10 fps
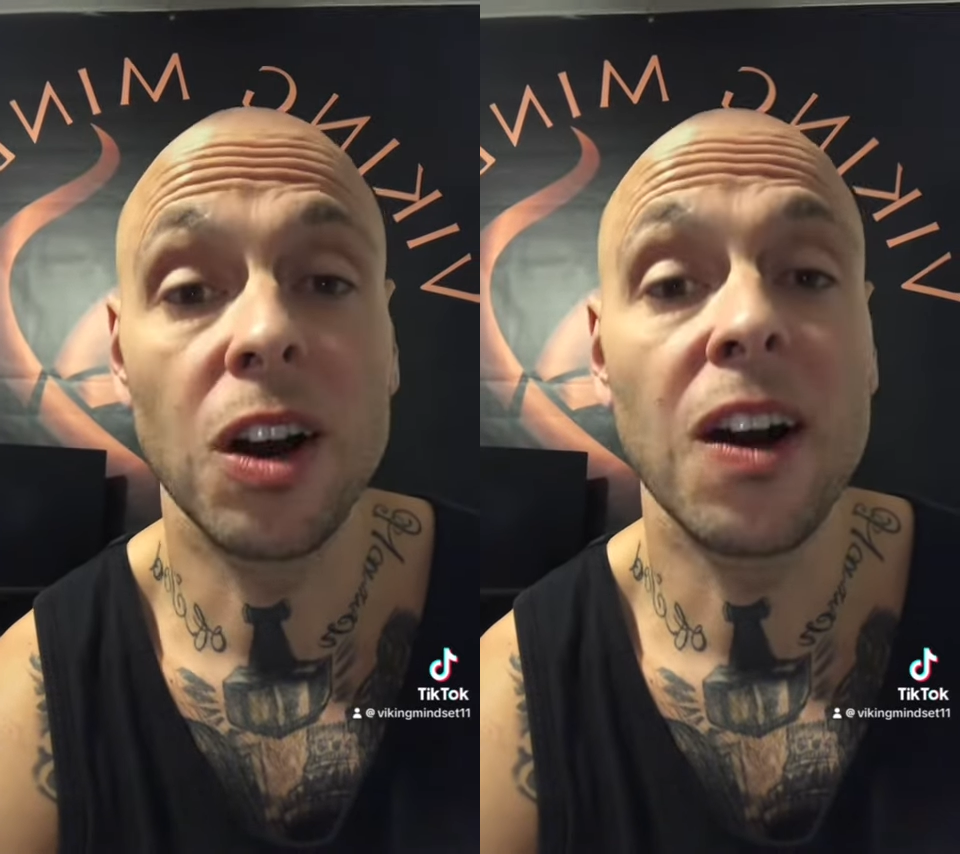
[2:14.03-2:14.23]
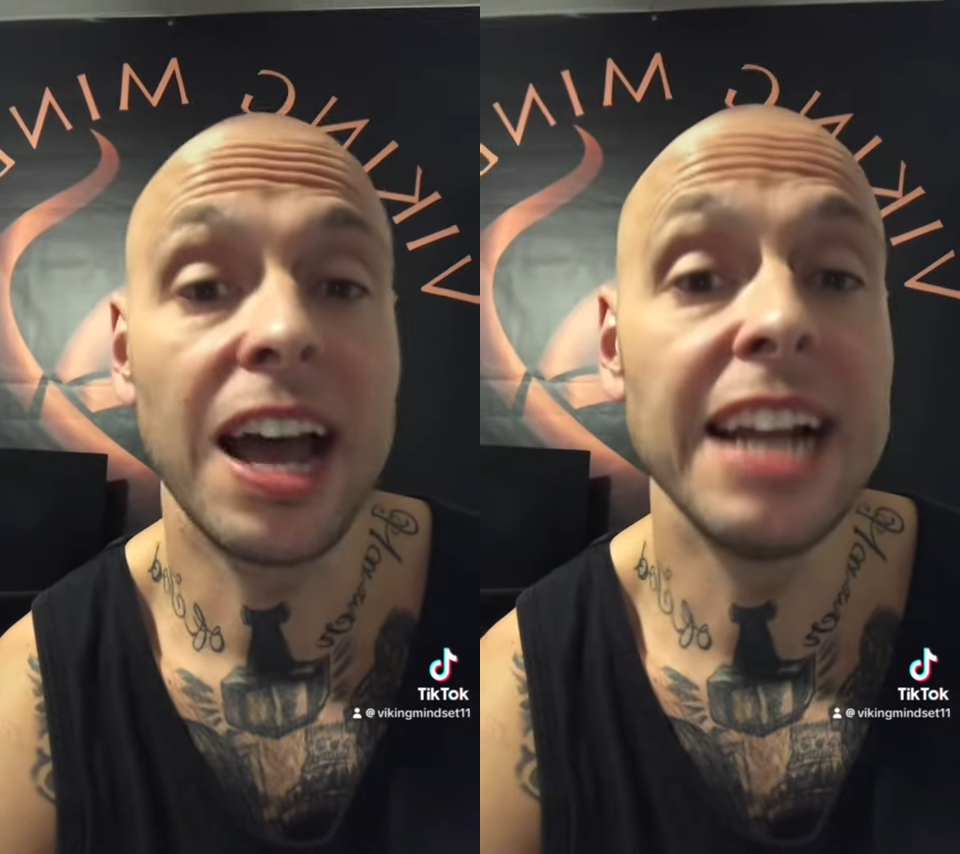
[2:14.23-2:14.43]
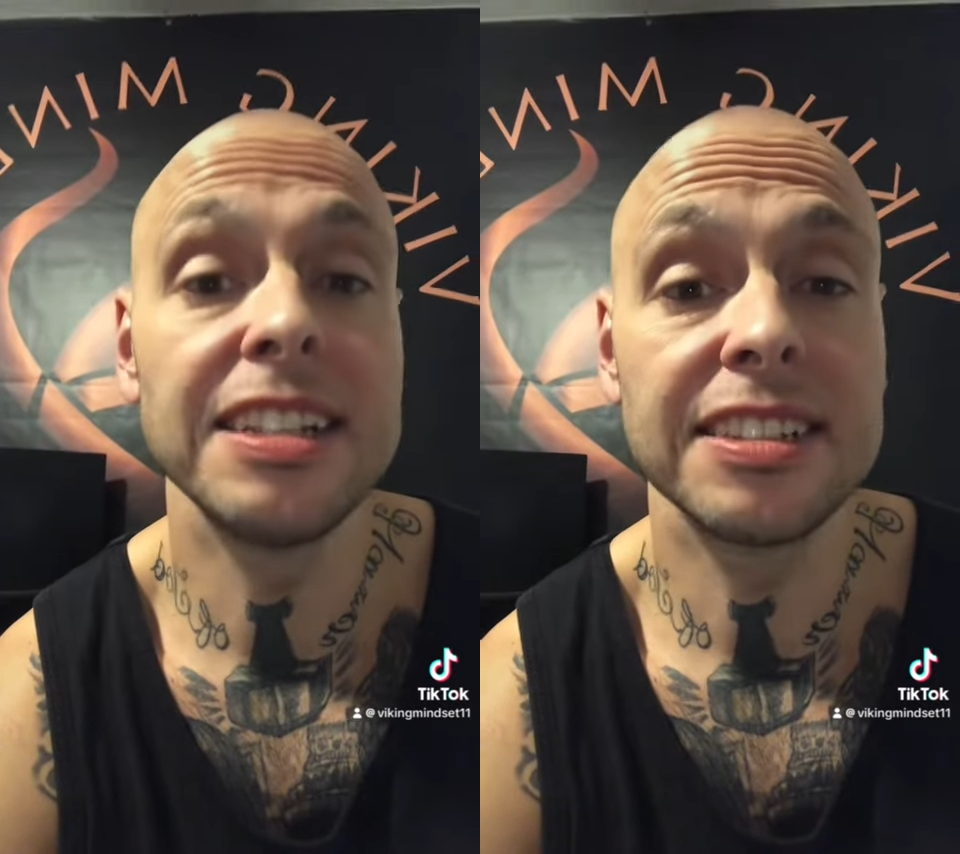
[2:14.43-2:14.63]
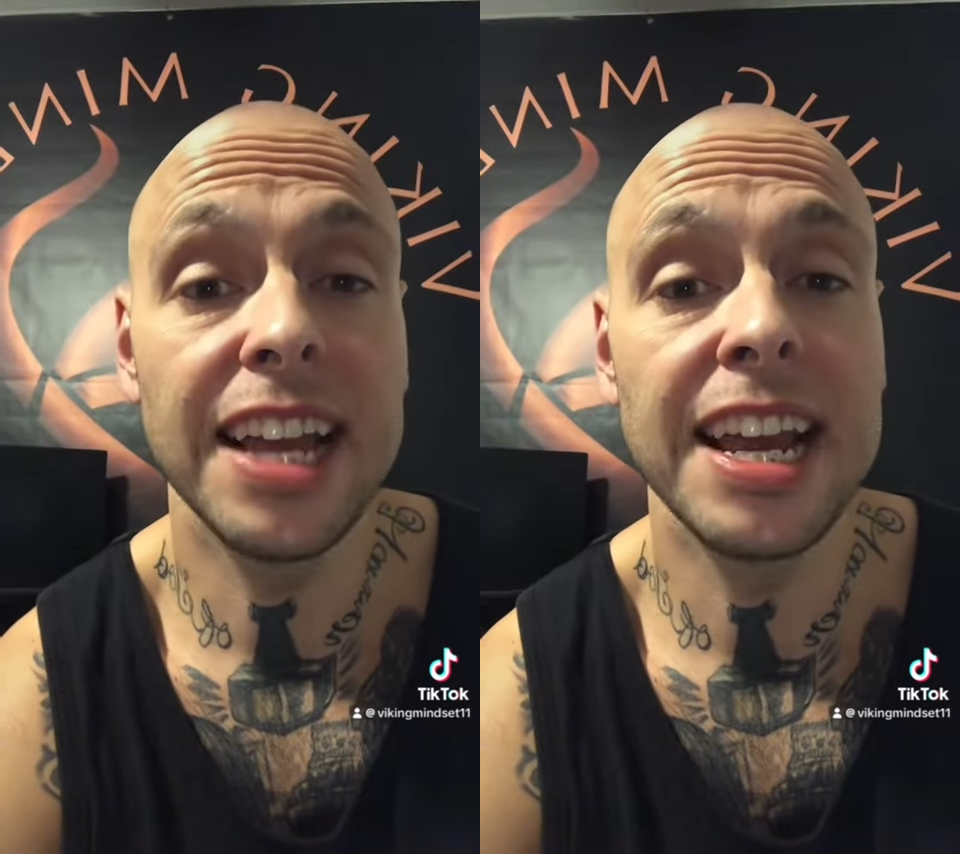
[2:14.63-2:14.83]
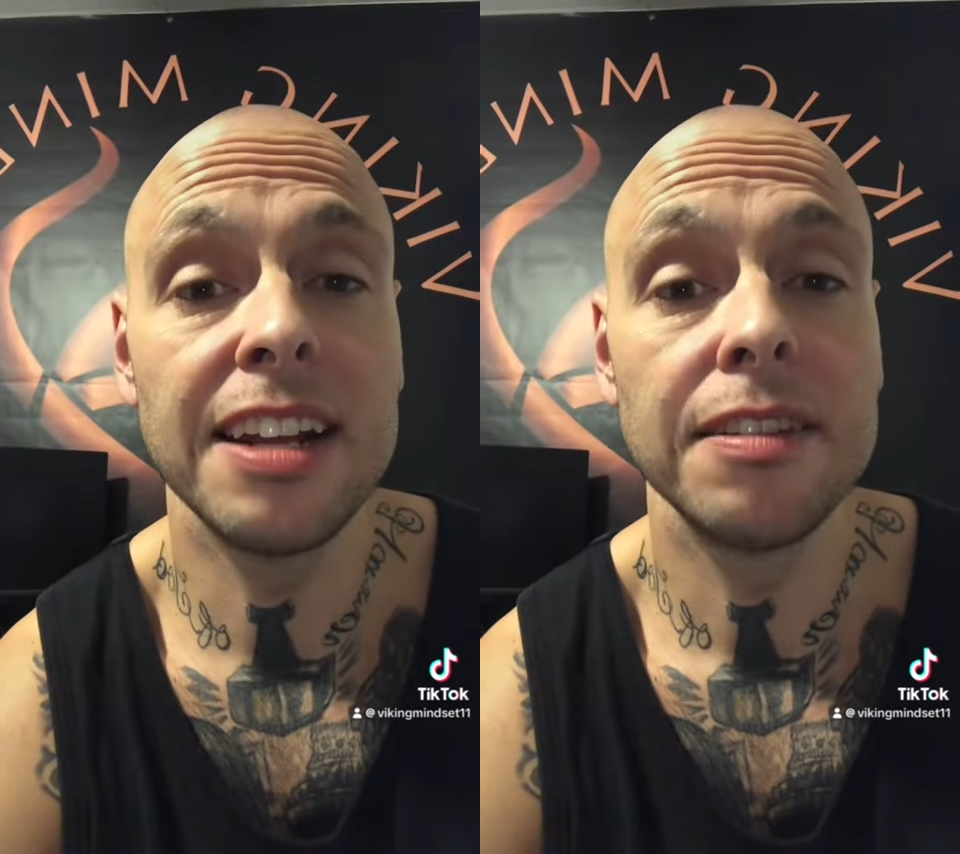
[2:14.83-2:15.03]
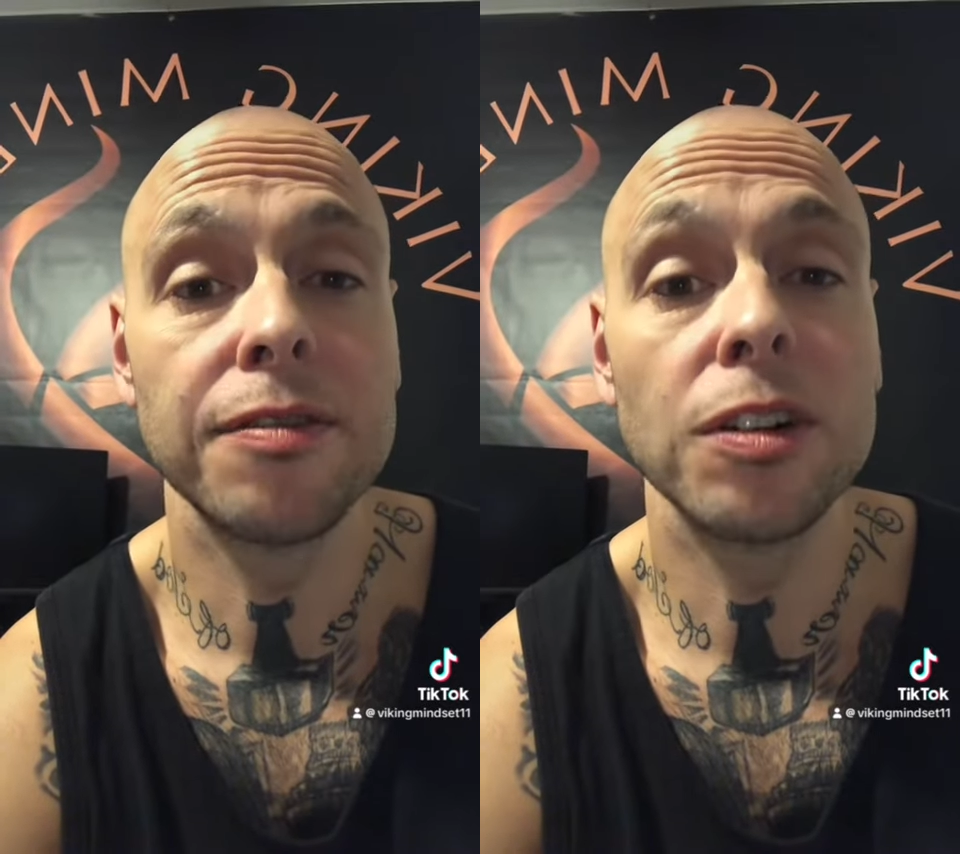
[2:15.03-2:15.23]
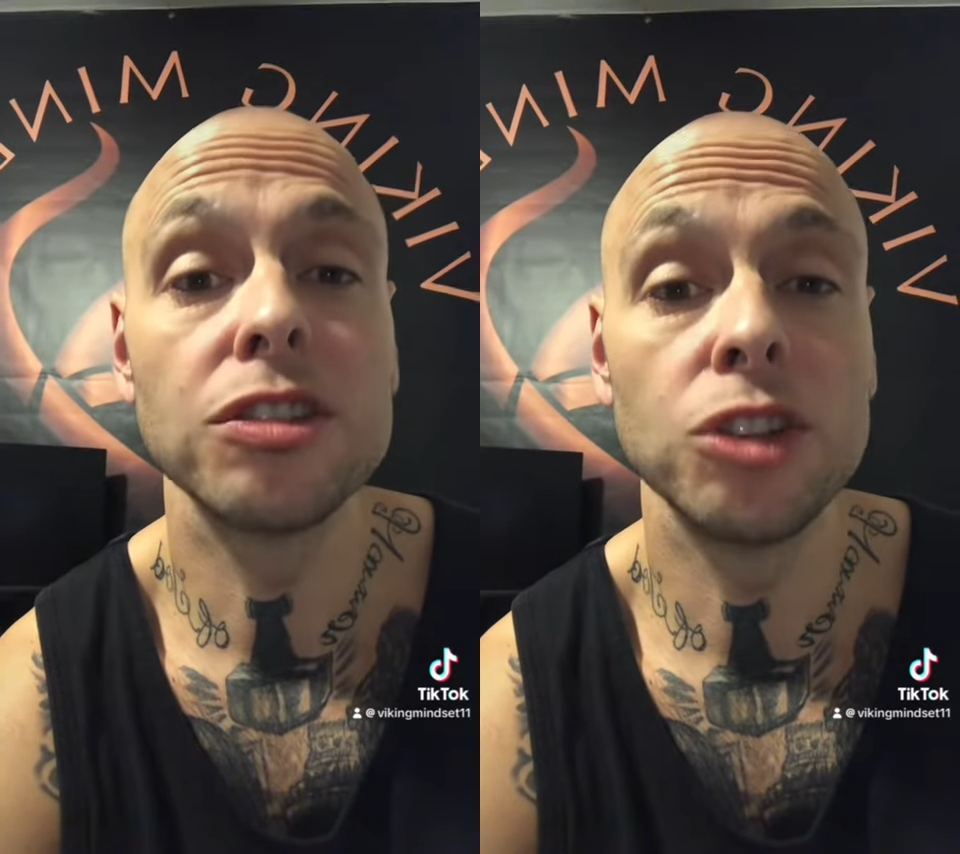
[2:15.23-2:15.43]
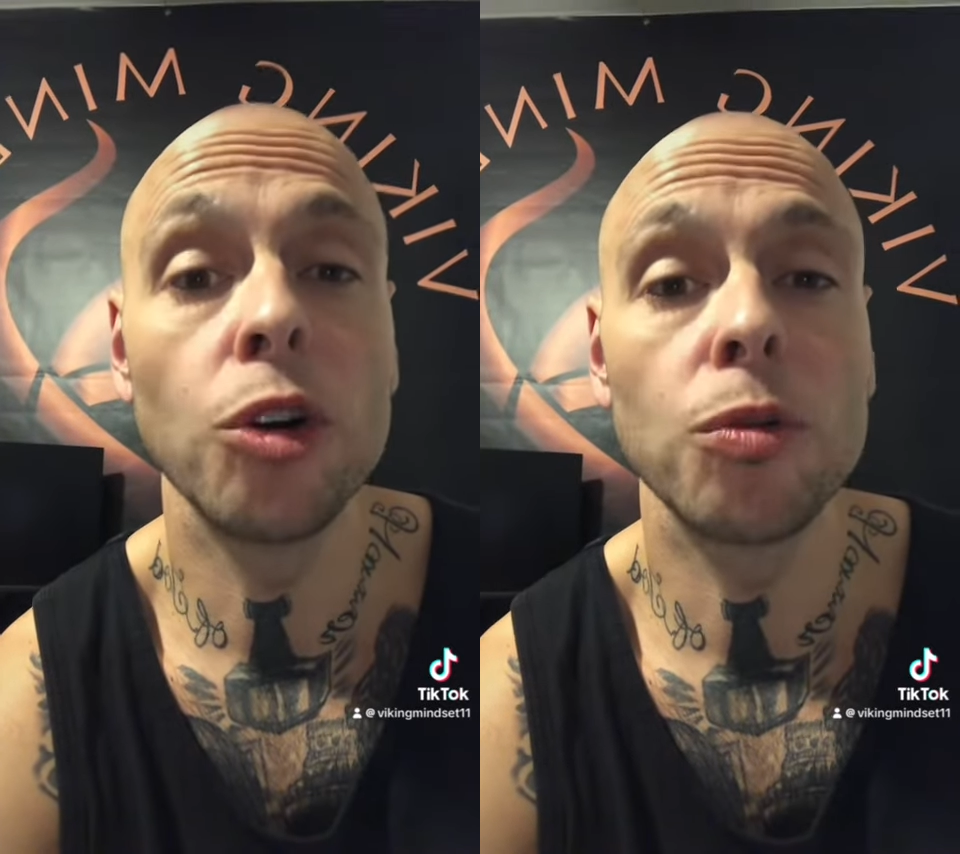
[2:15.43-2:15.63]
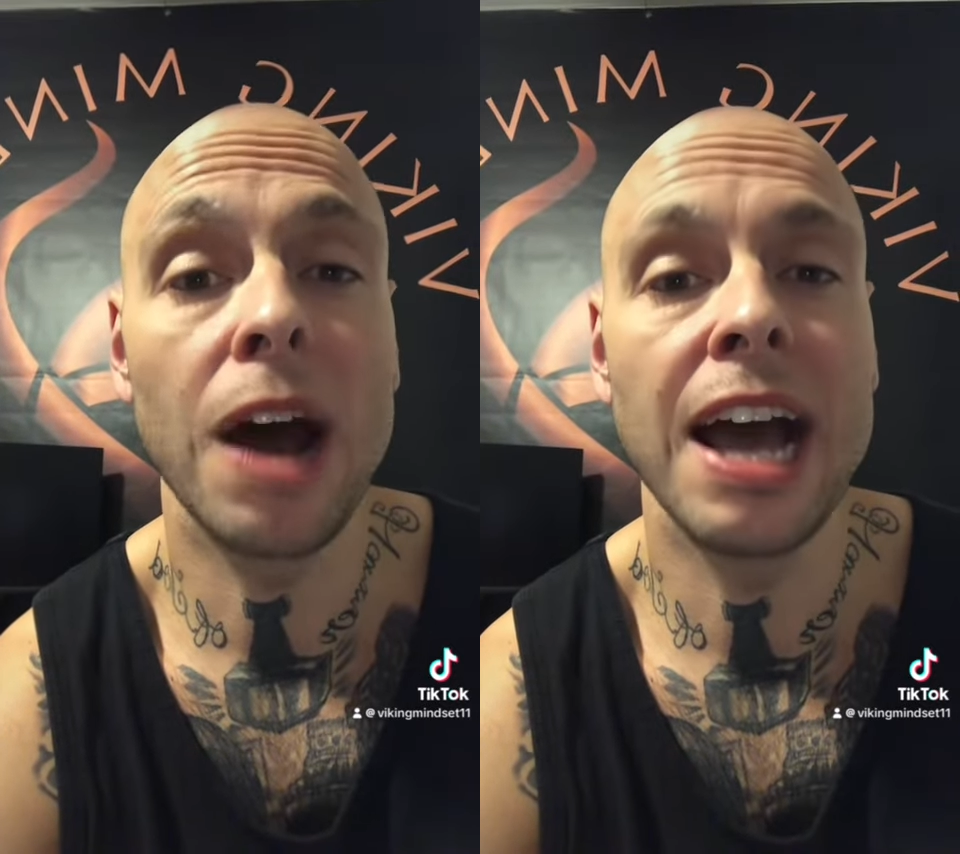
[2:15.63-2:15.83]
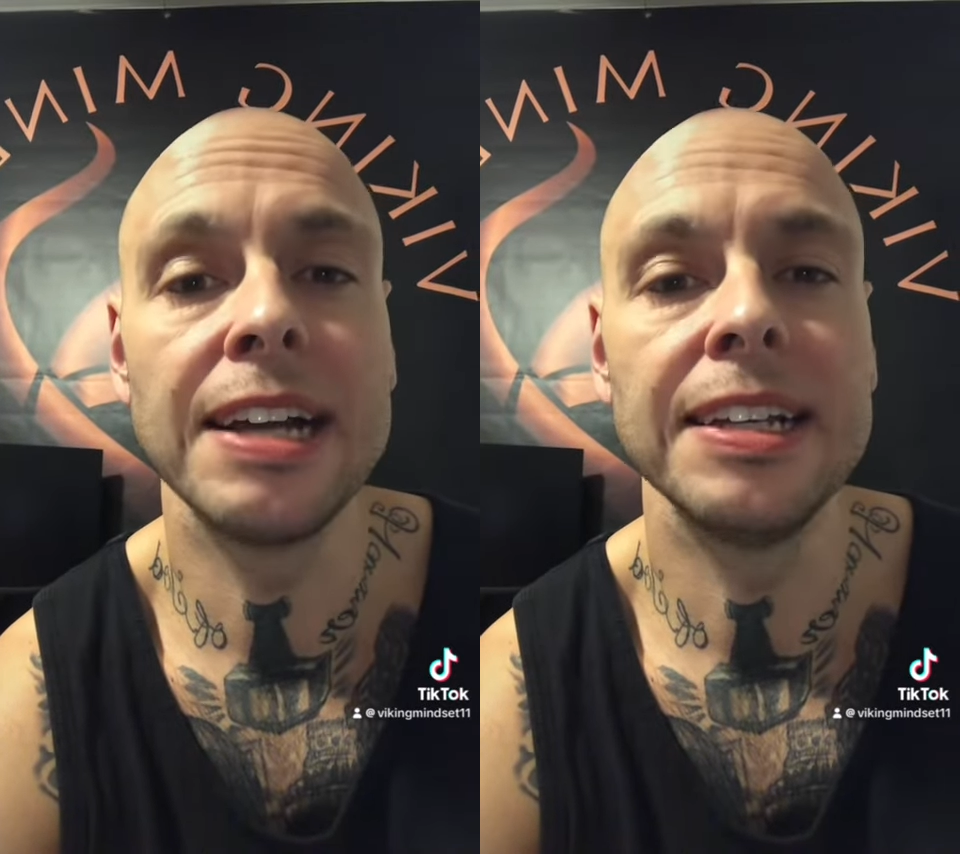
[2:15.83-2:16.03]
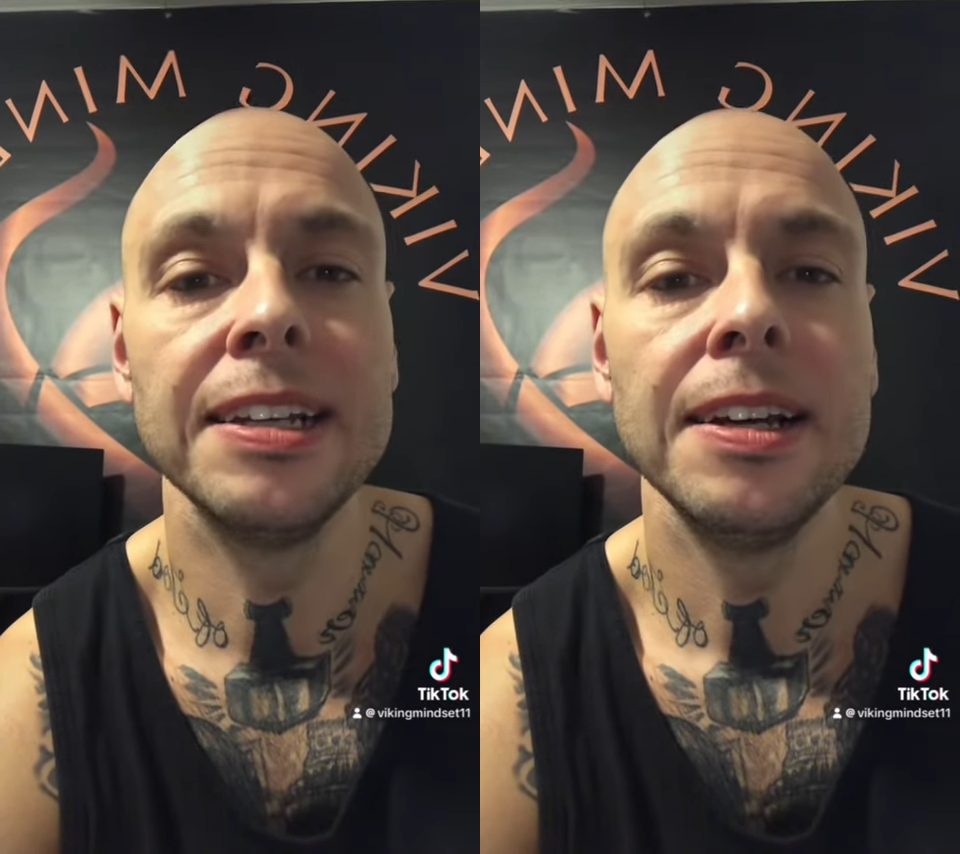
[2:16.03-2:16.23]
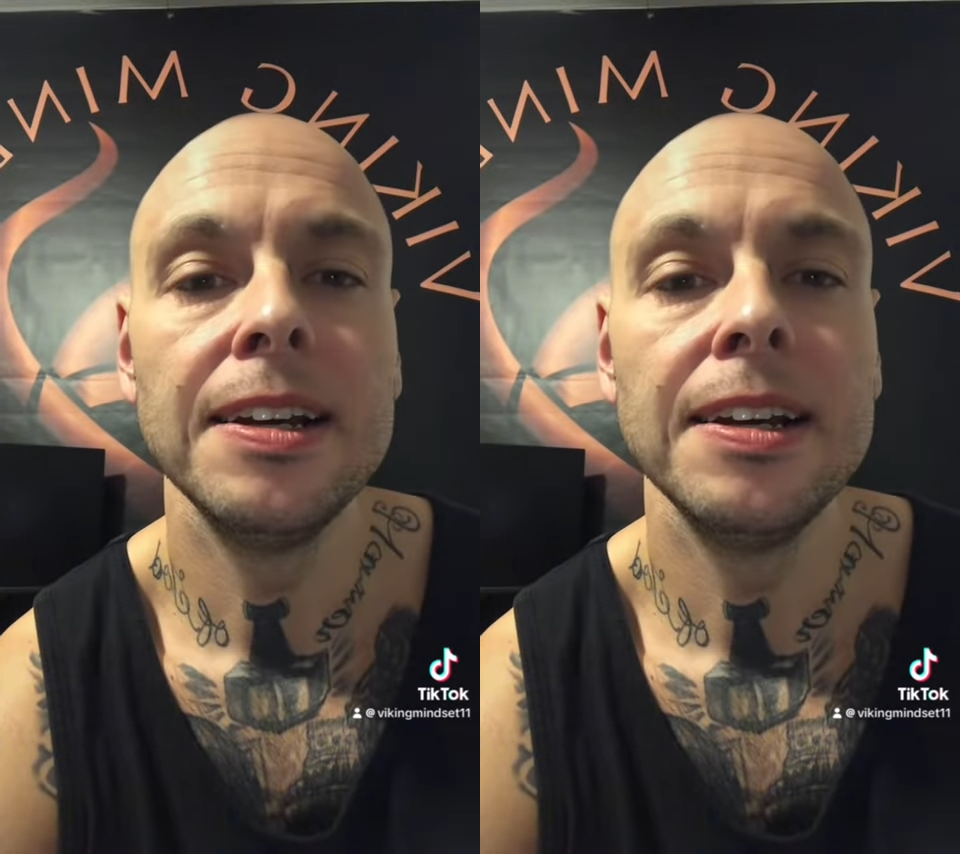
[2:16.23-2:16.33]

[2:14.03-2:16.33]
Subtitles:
I hate to say it, for his notoriety.